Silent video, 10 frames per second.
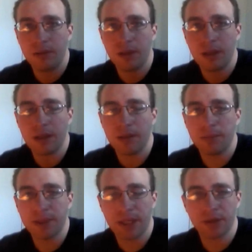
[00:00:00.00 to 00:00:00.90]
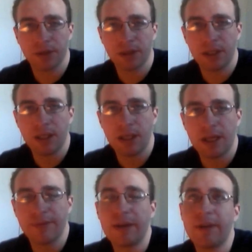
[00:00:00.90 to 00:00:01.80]
potentially.
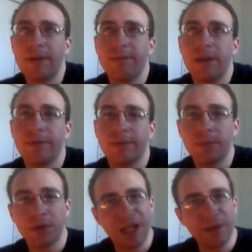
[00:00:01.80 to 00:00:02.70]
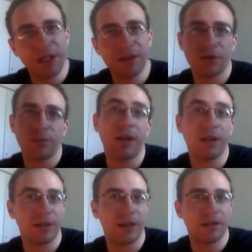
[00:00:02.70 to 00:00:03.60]
If the putamen is the
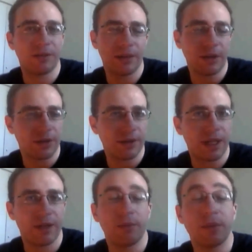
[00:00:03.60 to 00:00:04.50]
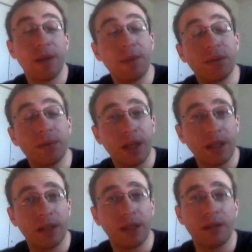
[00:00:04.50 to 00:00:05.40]
regulator, I should say, if the putamen is the
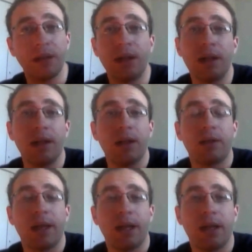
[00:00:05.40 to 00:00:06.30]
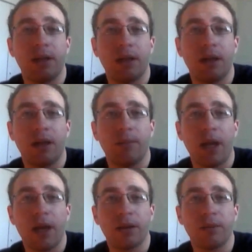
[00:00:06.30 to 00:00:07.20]
regulator, then
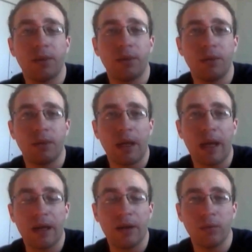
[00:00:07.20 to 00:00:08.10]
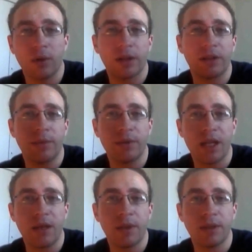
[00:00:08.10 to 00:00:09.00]
how can we work on the
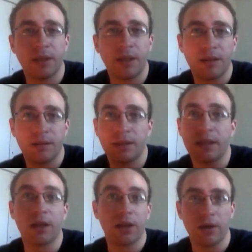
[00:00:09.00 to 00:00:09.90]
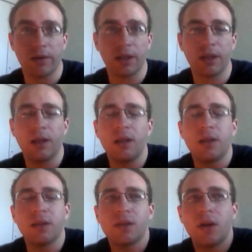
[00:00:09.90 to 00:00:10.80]
putamen to get going?
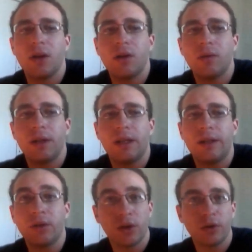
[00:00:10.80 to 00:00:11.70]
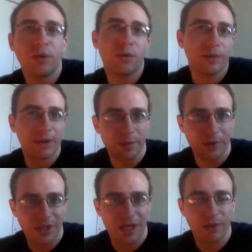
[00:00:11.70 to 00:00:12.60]
So, and you can only work with the
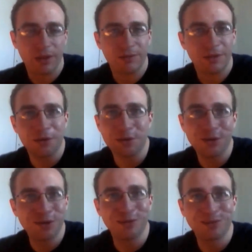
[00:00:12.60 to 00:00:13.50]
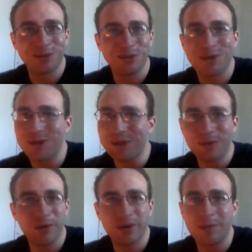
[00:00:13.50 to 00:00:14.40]
putamen. Now, those are the rules. You can only
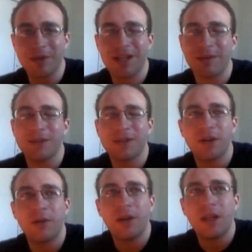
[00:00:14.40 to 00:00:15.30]
work with the putamen. So,